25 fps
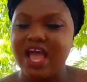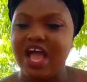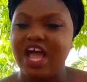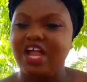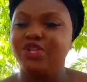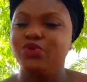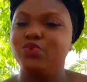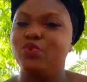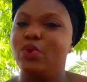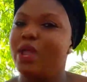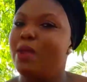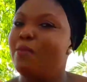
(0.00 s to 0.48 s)

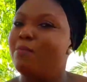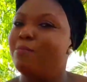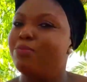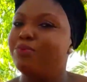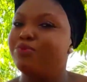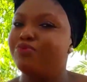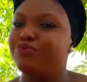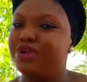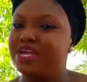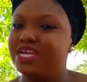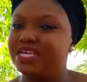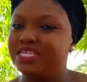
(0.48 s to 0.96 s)
and you
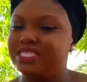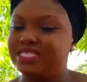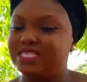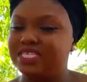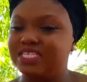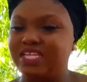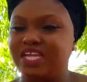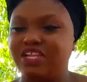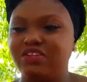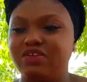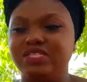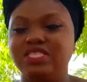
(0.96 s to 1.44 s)
embraced
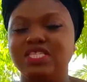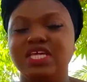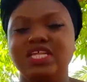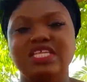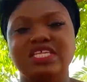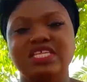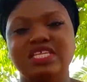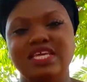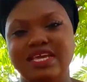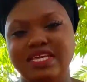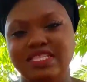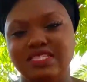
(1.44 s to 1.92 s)
it, and you said
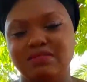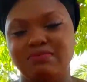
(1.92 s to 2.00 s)
yes,